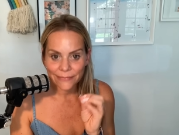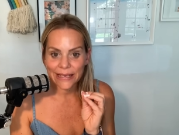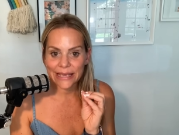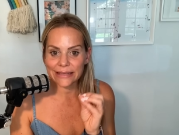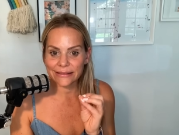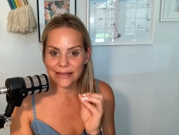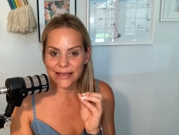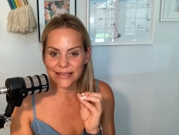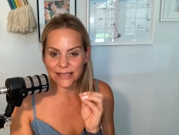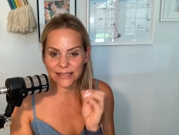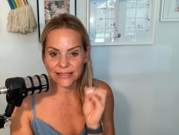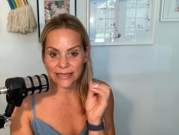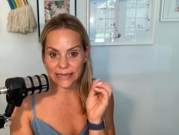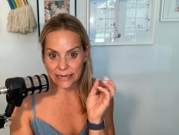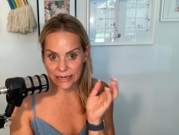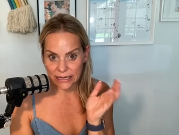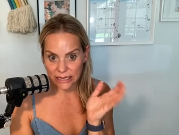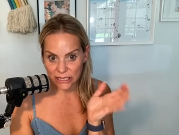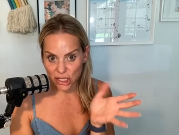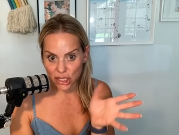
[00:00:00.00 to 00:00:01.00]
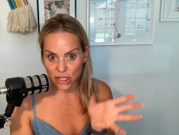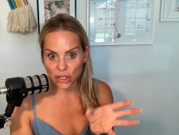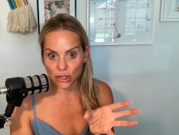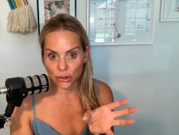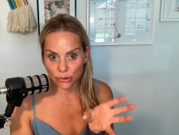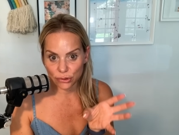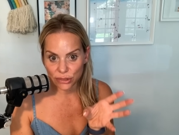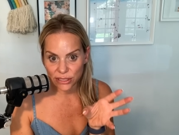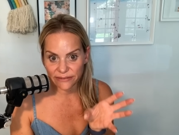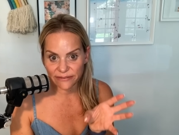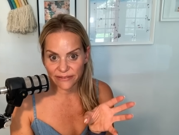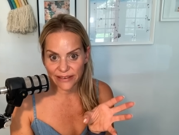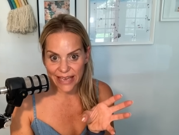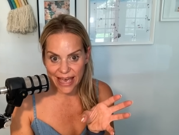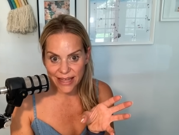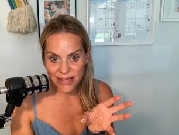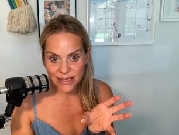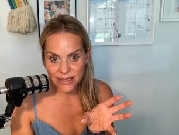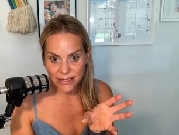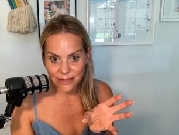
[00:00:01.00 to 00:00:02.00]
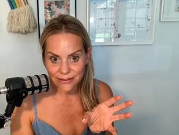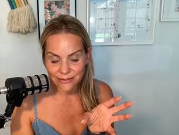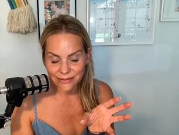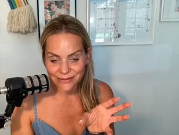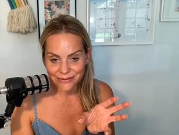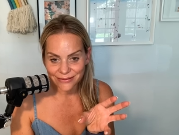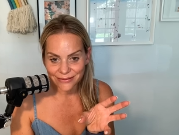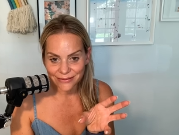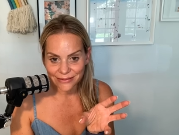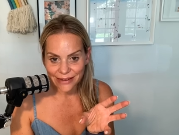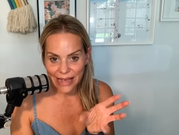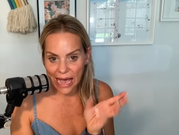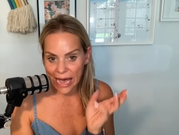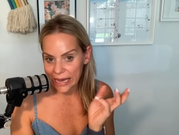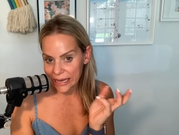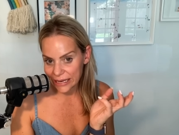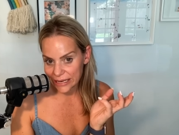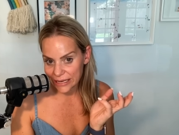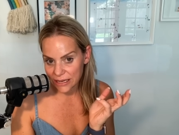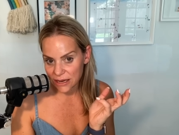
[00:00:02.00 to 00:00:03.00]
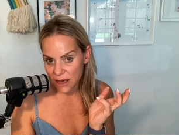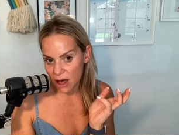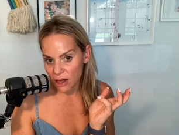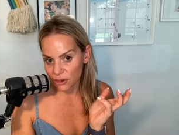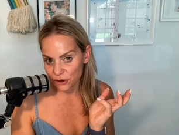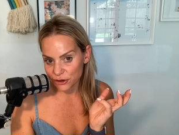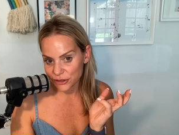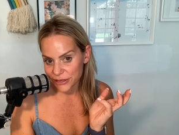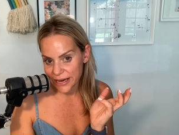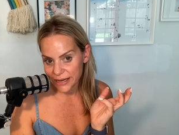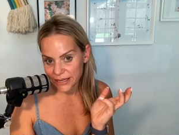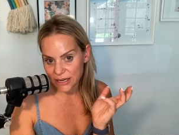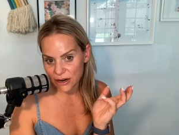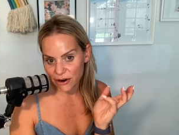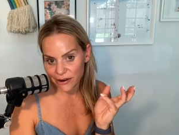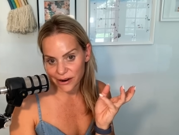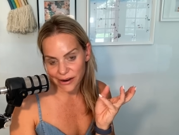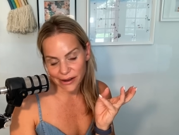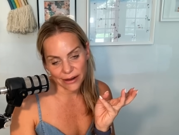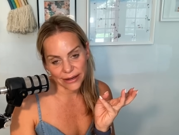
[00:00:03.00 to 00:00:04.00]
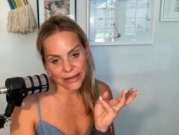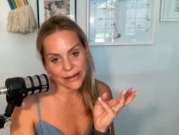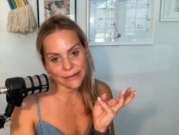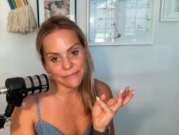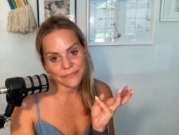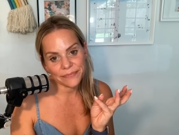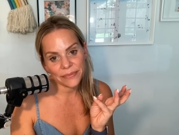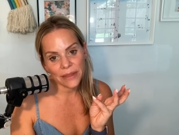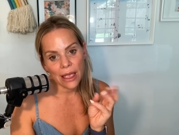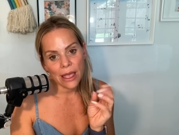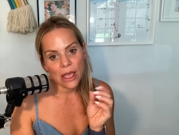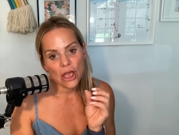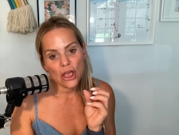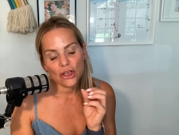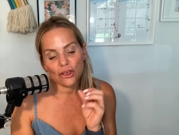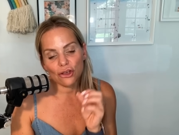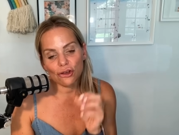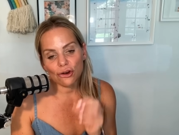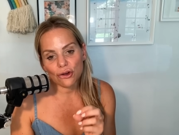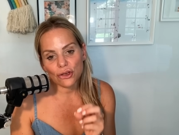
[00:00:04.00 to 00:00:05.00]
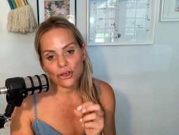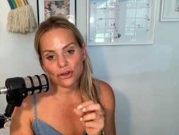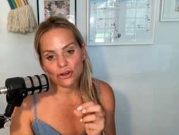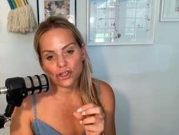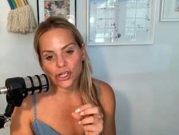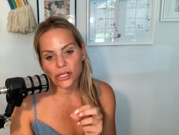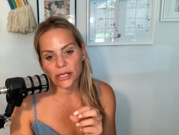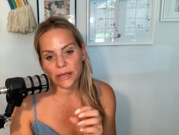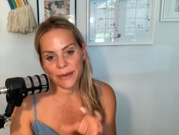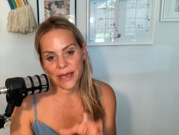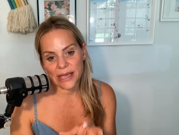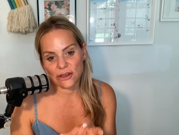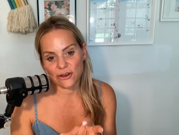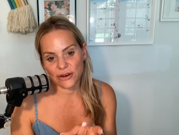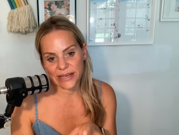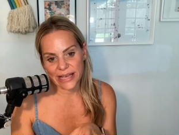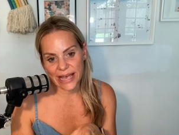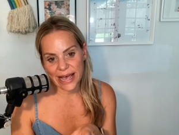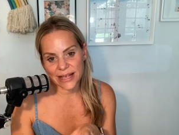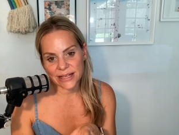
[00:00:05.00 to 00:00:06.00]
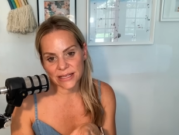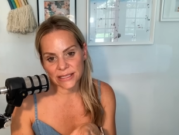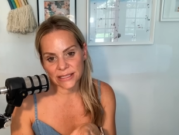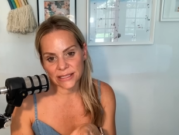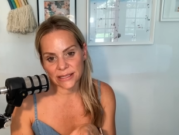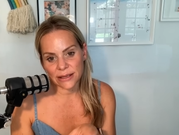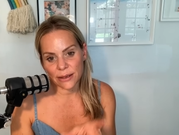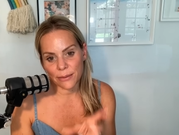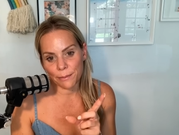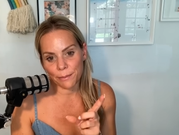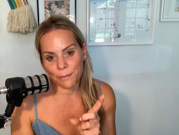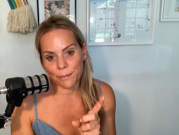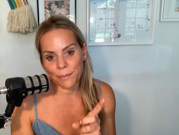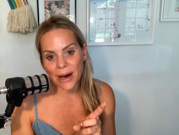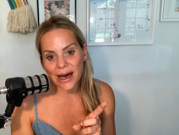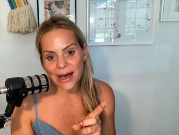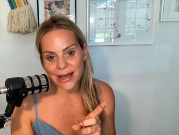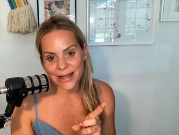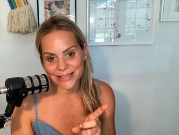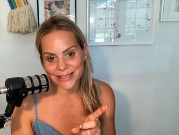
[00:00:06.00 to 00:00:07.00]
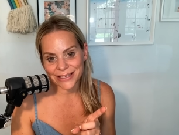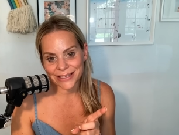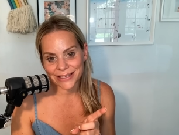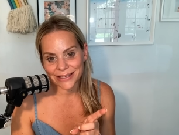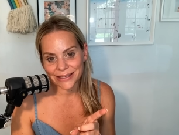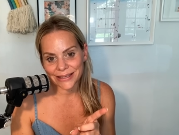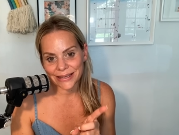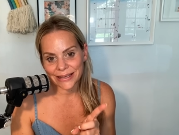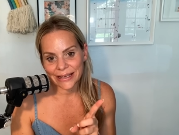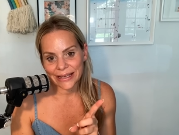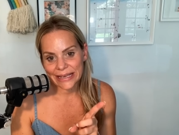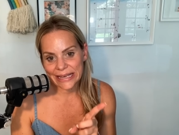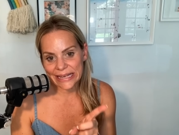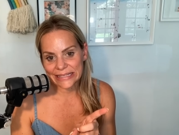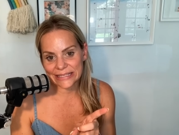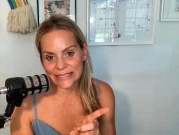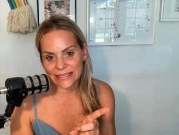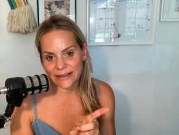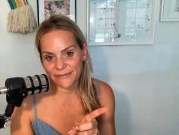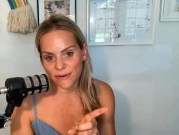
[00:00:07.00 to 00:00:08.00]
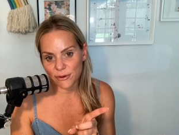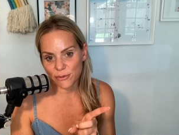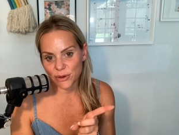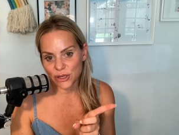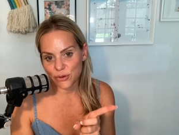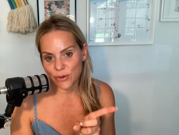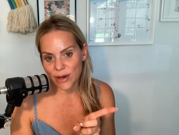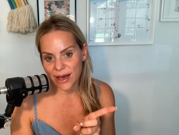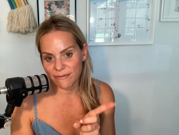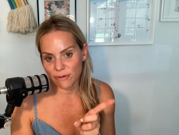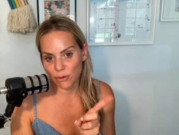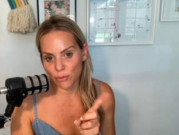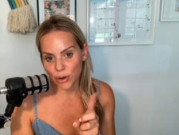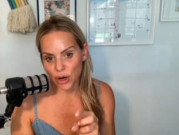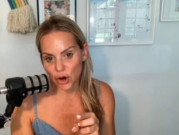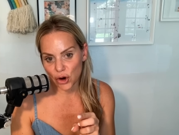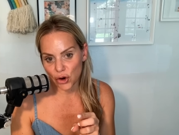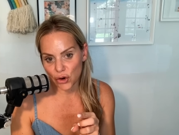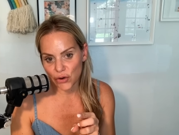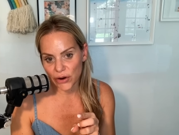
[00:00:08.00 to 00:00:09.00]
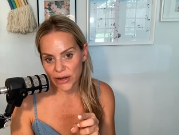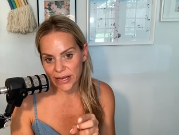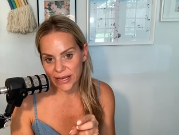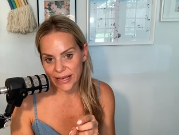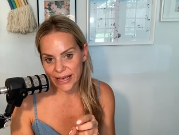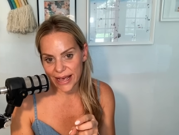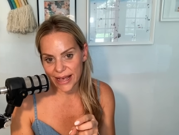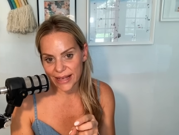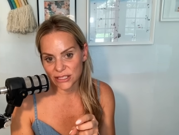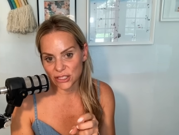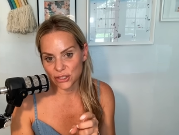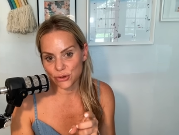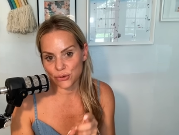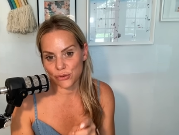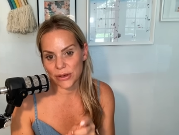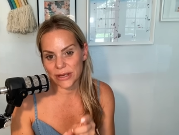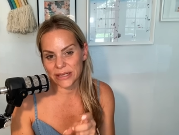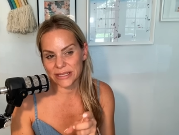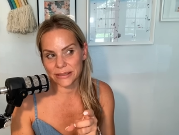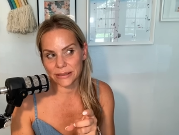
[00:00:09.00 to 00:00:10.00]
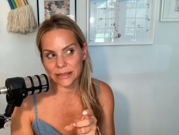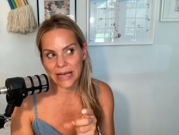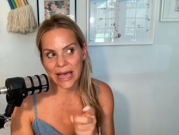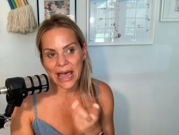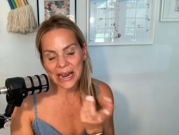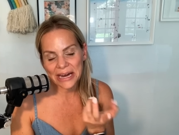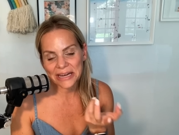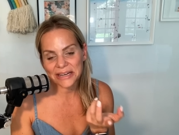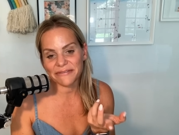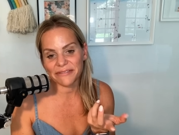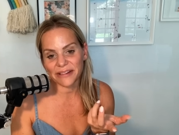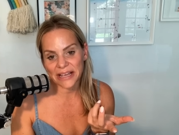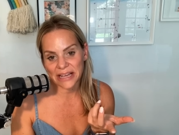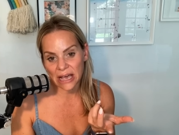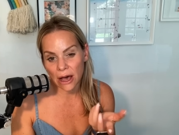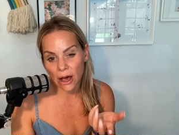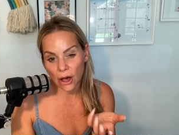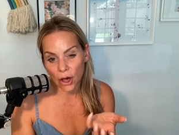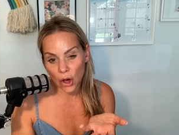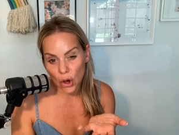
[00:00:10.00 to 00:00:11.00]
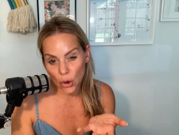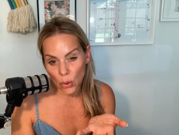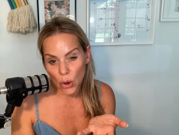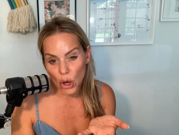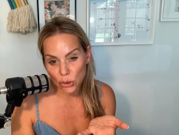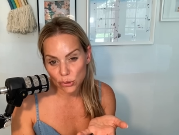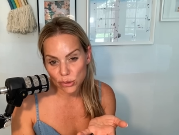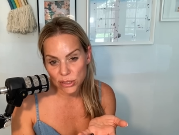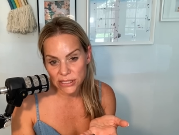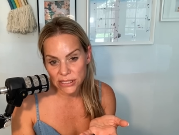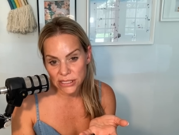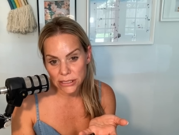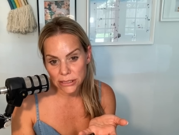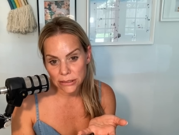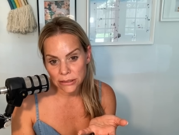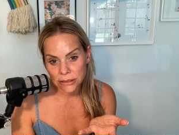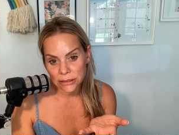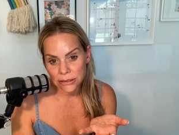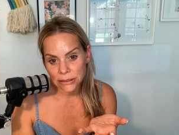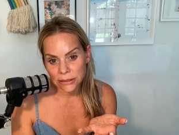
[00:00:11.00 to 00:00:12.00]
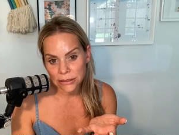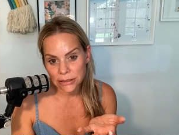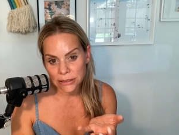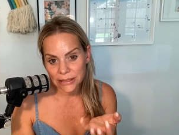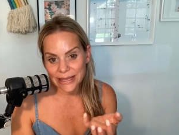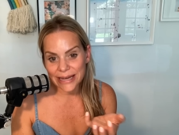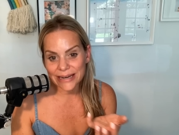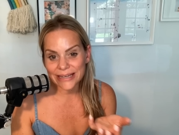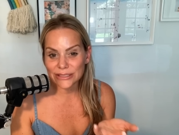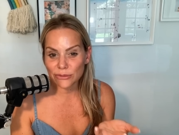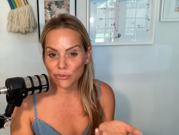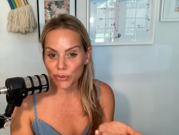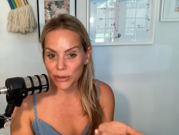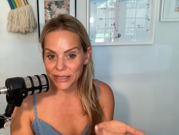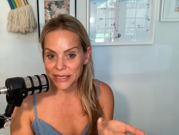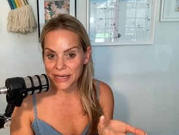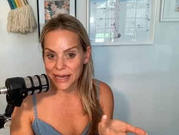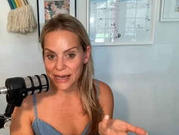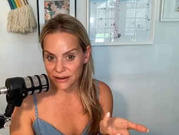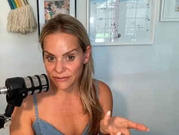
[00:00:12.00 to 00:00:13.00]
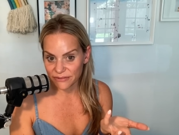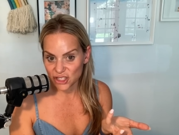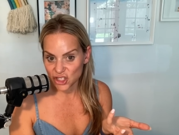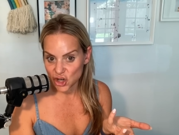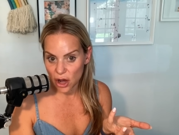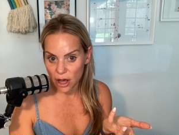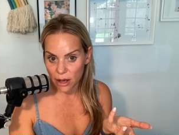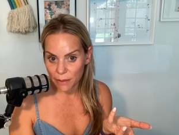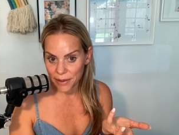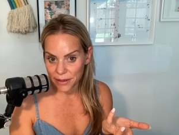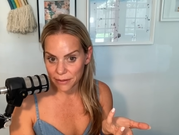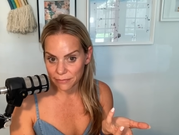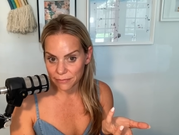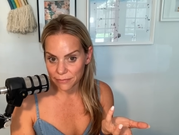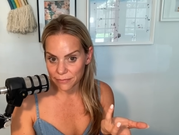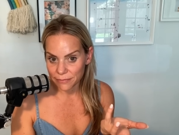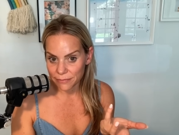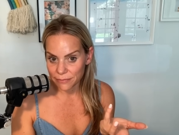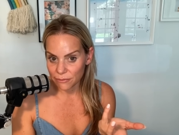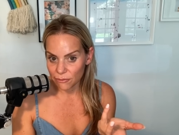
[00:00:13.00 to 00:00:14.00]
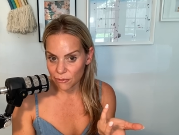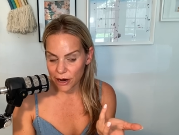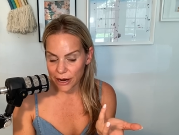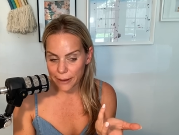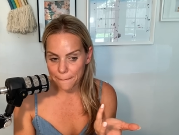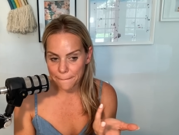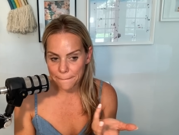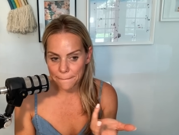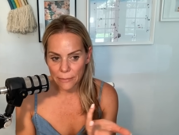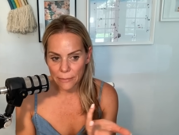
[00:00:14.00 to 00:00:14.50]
unless it's like an exclusive get, i.e. Call Her Daddy Ariana. You don't usually pay your guests, but it's different when you have a recurring guest who is kind of like a co-host. Then it's really kind of a job, right?